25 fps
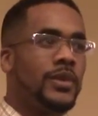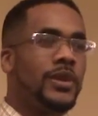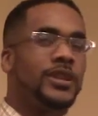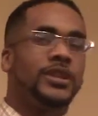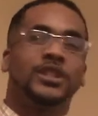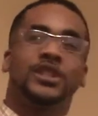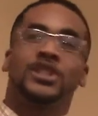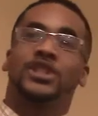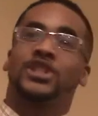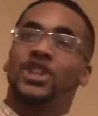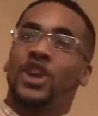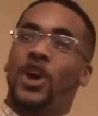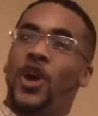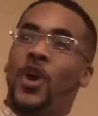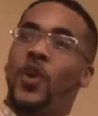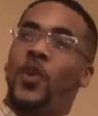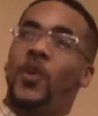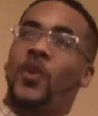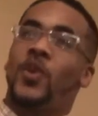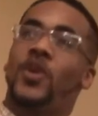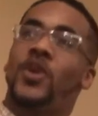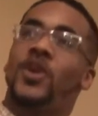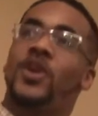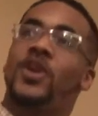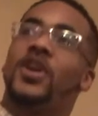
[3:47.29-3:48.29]
So,
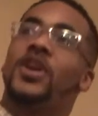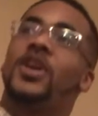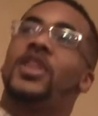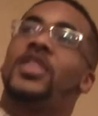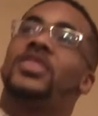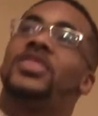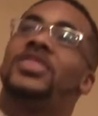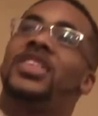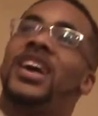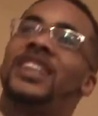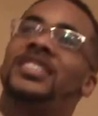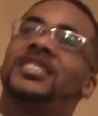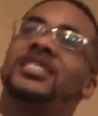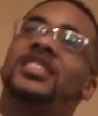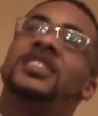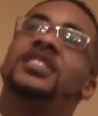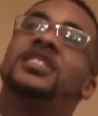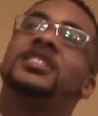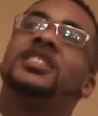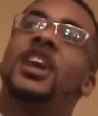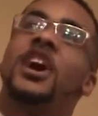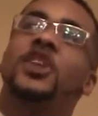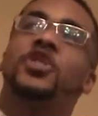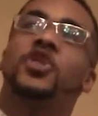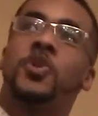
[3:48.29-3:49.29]
that's
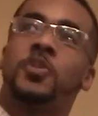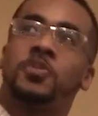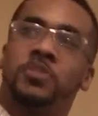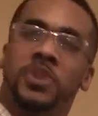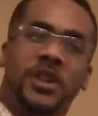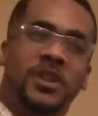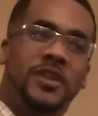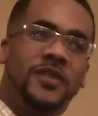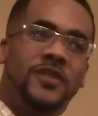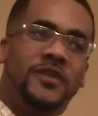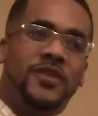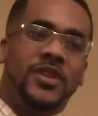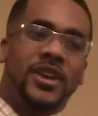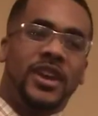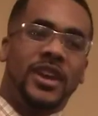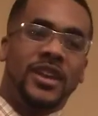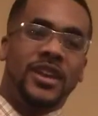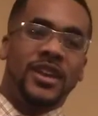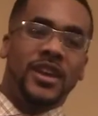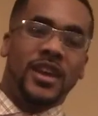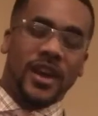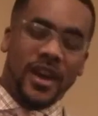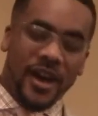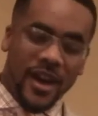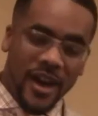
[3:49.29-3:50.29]
another
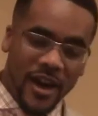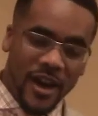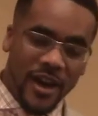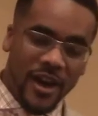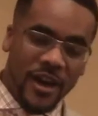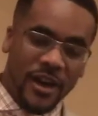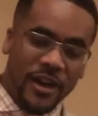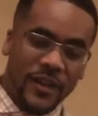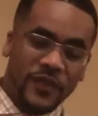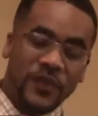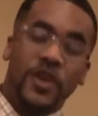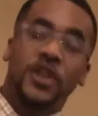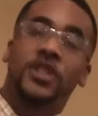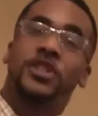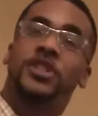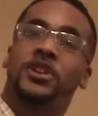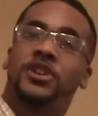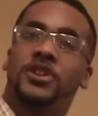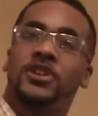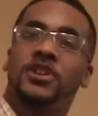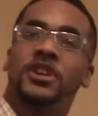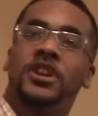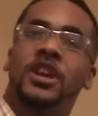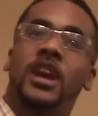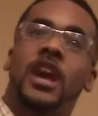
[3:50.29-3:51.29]
benefit of the
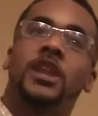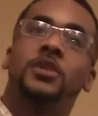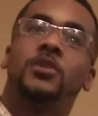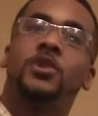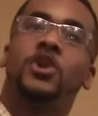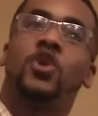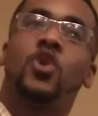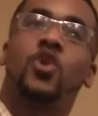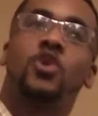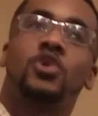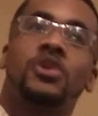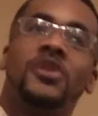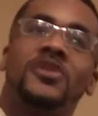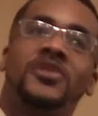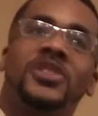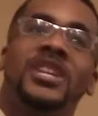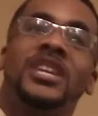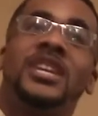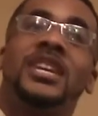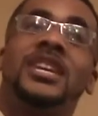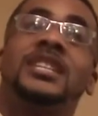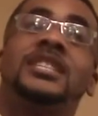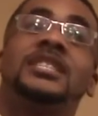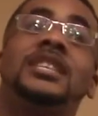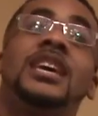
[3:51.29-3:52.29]
Cook County Recorder of
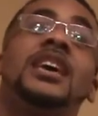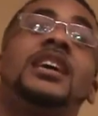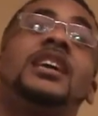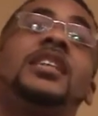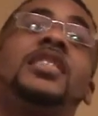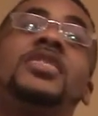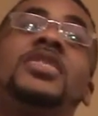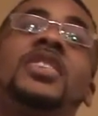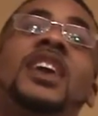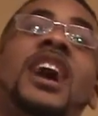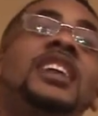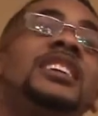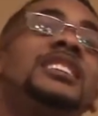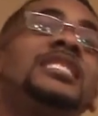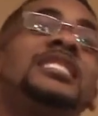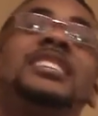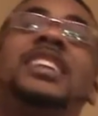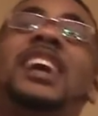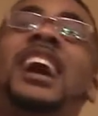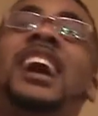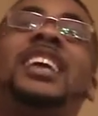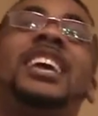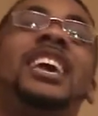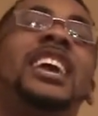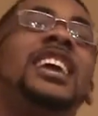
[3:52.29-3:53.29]
Deeds. That is
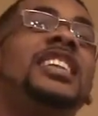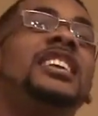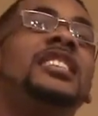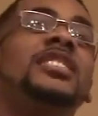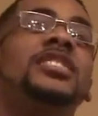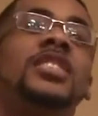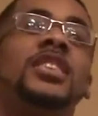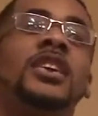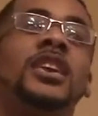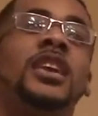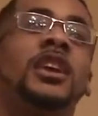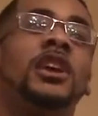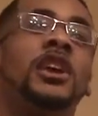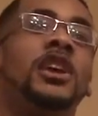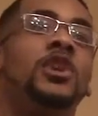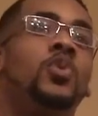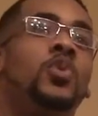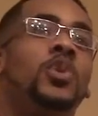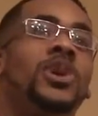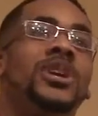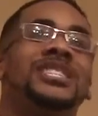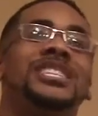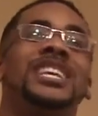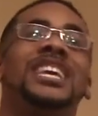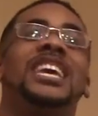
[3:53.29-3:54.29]
not anything in
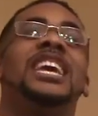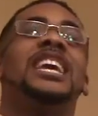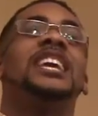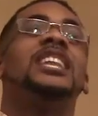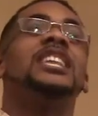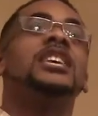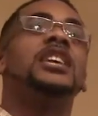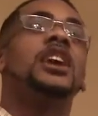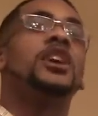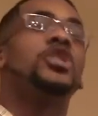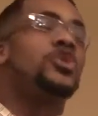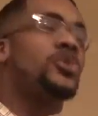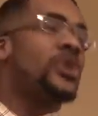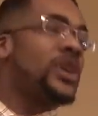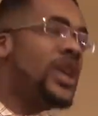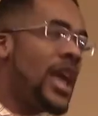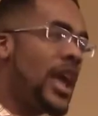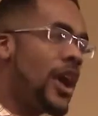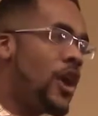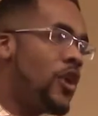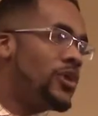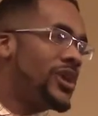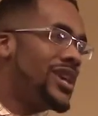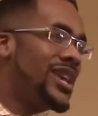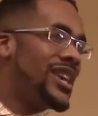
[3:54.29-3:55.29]
which any other
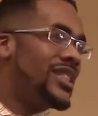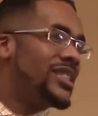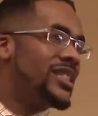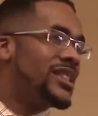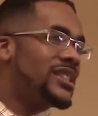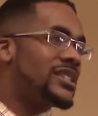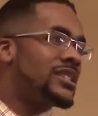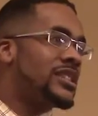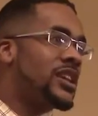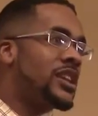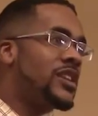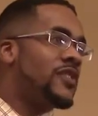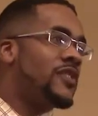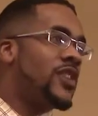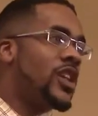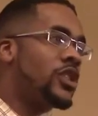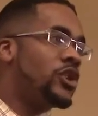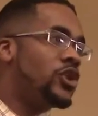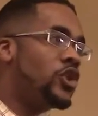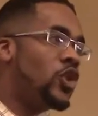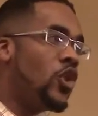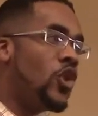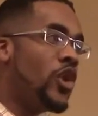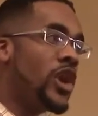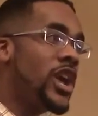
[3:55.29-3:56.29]
county in the state of
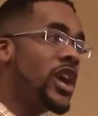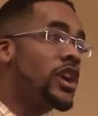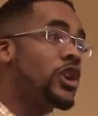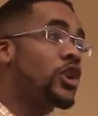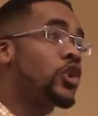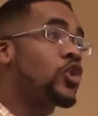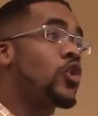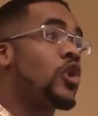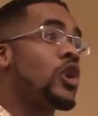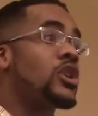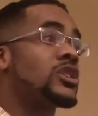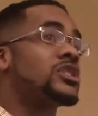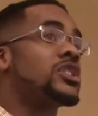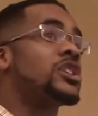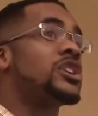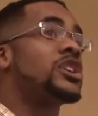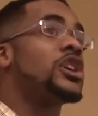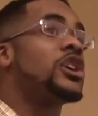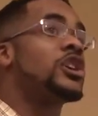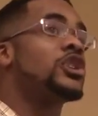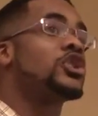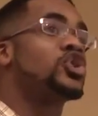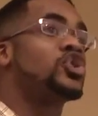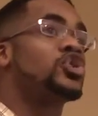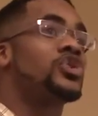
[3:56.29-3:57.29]
Illinois and across the
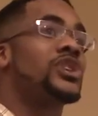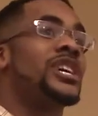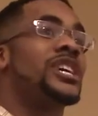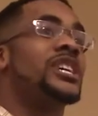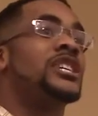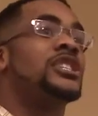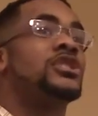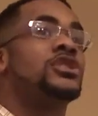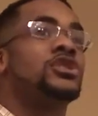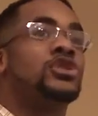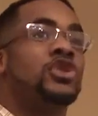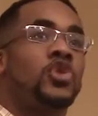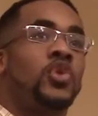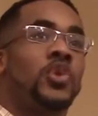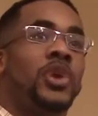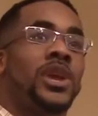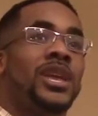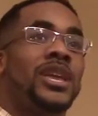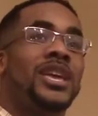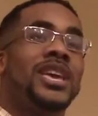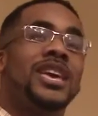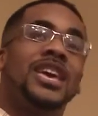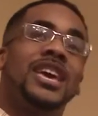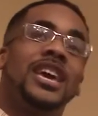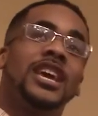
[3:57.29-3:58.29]
country is doing.